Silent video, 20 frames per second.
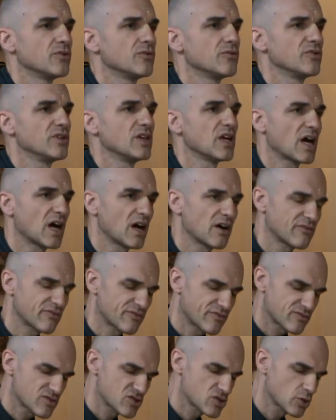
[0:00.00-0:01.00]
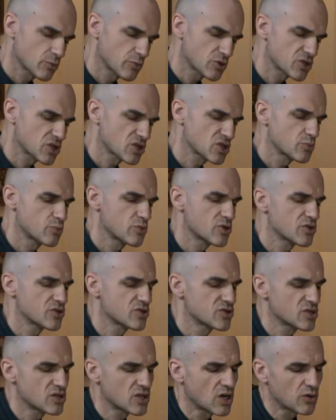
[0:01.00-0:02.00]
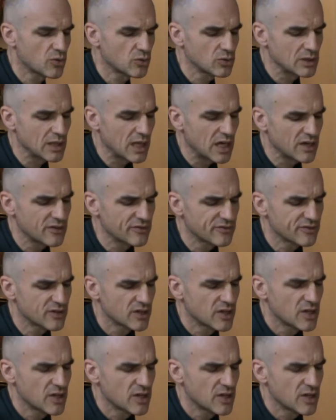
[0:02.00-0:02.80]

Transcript: We have so much experience in our own life,